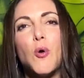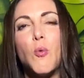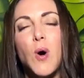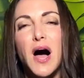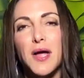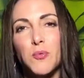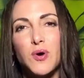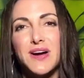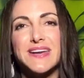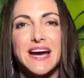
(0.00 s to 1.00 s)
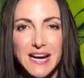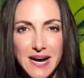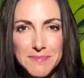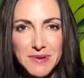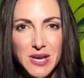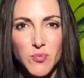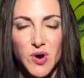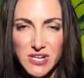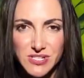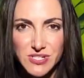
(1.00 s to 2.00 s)
Why would a company
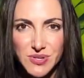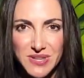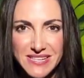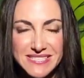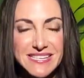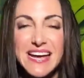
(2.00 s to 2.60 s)
want to do this?